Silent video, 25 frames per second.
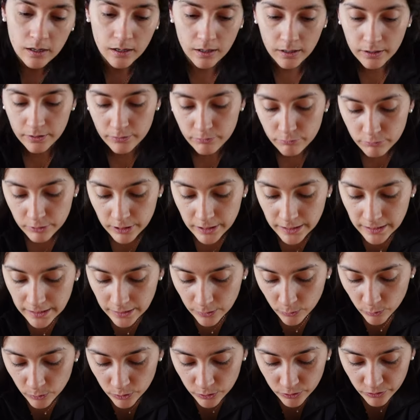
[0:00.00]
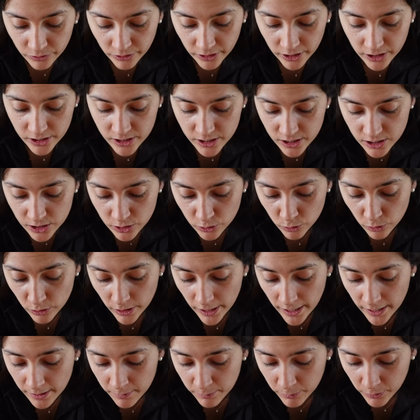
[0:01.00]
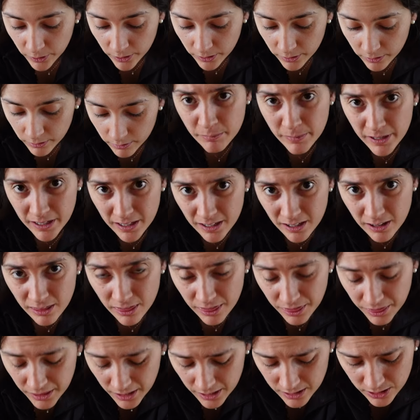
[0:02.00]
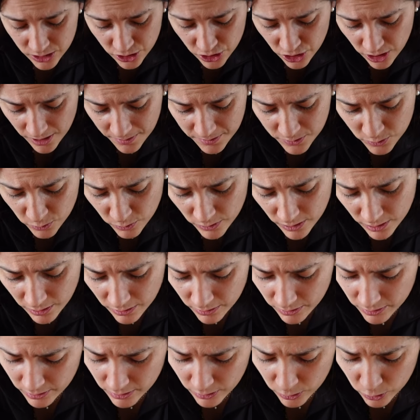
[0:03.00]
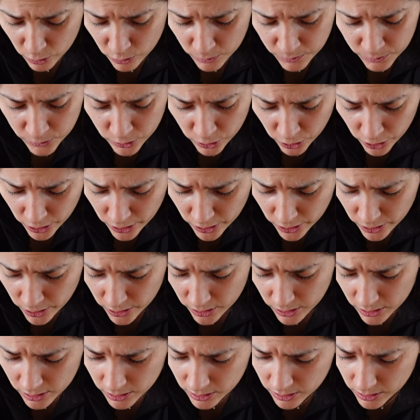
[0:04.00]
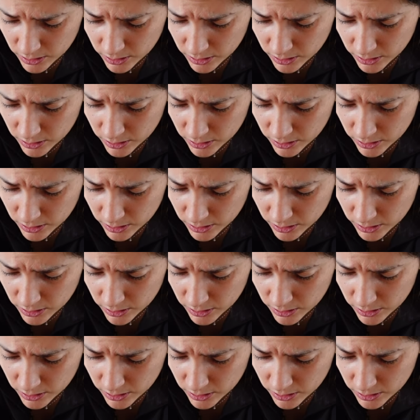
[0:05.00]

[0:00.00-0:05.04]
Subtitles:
I really want to finish this today, but making thin straps without a loop turner.